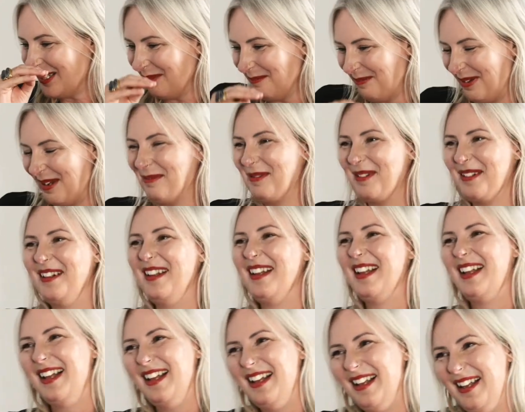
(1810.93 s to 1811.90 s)
Some people
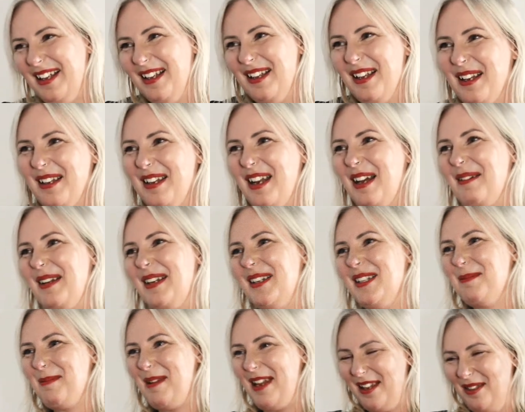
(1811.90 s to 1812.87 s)
uh, know it
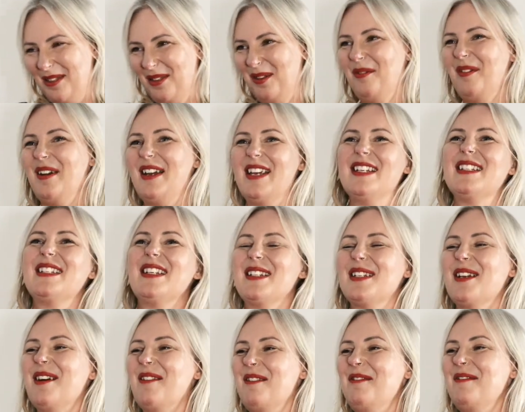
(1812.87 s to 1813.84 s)
as being three since
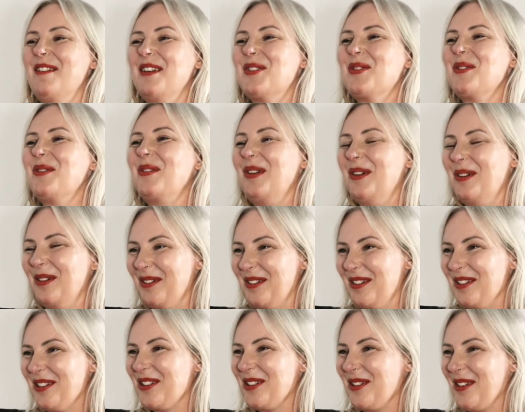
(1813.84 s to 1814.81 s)
yeah. our official
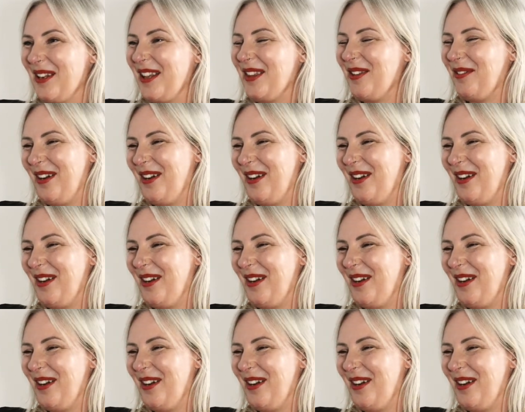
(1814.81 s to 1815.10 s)
launch. Yeah.